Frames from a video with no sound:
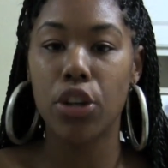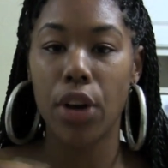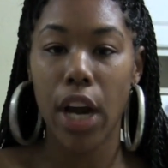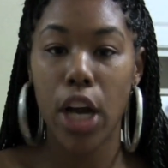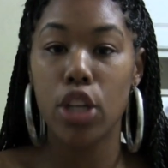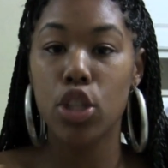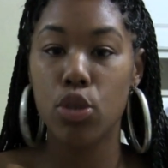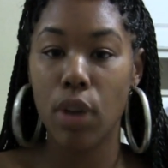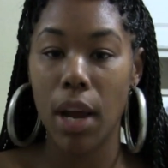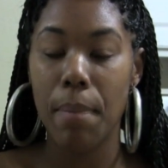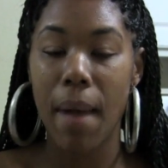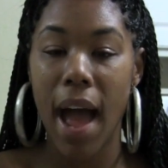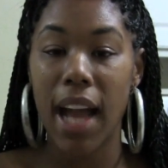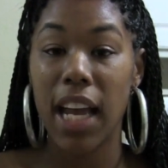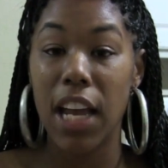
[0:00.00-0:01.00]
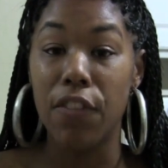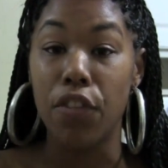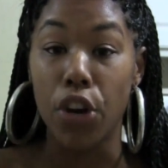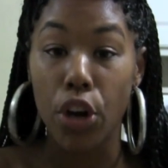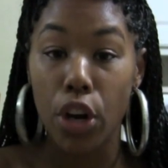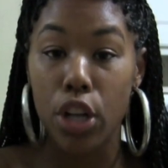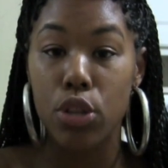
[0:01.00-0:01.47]
your hair straight back if
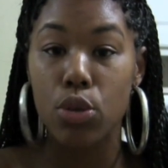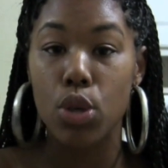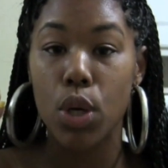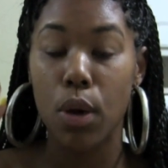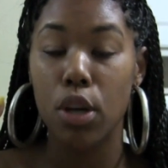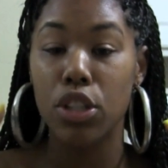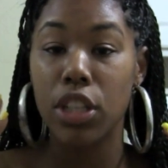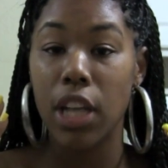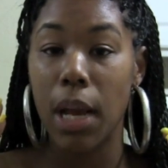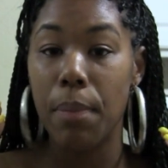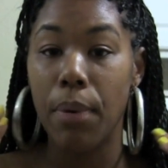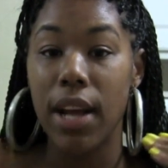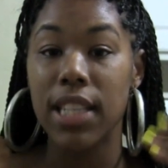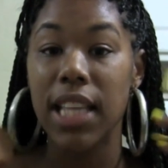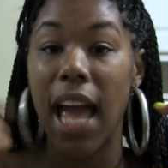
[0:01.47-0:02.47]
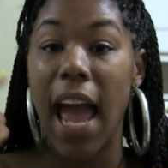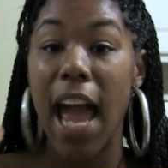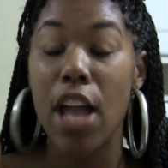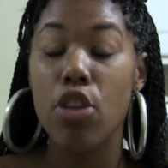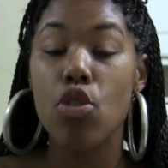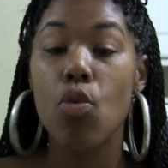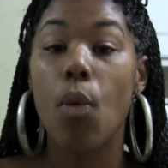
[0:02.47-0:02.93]
you're going to do crochet braids
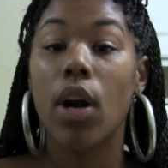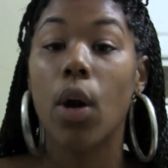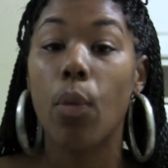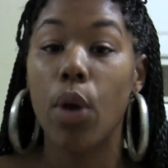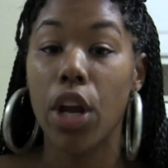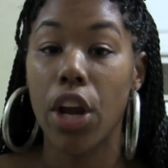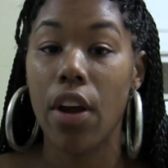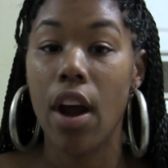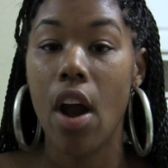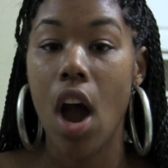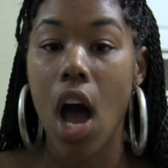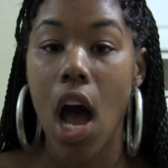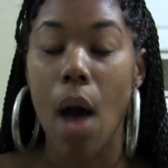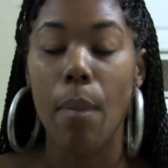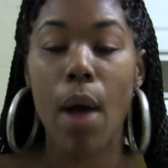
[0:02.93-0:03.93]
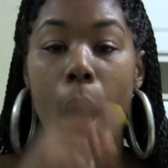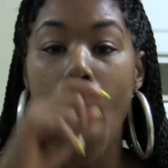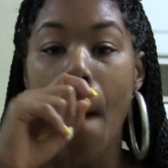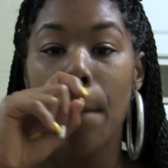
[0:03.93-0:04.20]
and you want to wear your hair up,